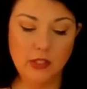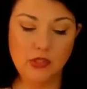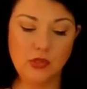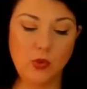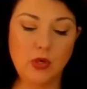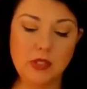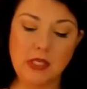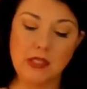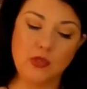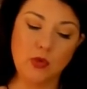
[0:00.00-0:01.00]
Swords
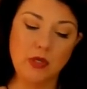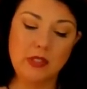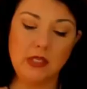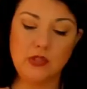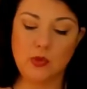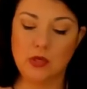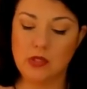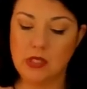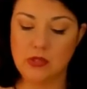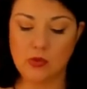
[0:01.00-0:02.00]
on swords on swords
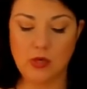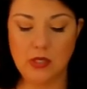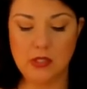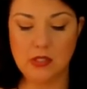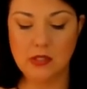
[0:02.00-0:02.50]
on swords.